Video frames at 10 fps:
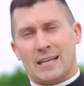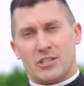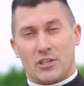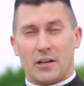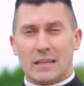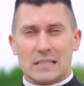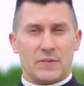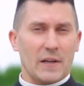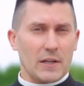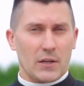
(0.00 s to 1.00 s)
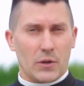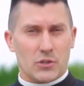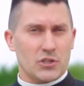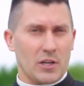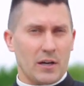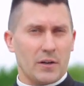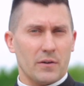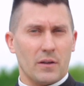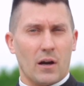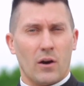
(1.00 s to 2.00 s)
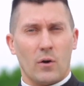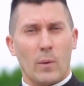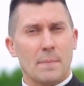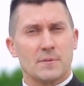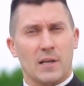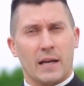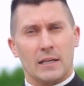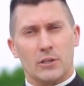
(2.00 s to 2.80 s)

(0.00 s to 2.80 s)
Share these videos, share our website,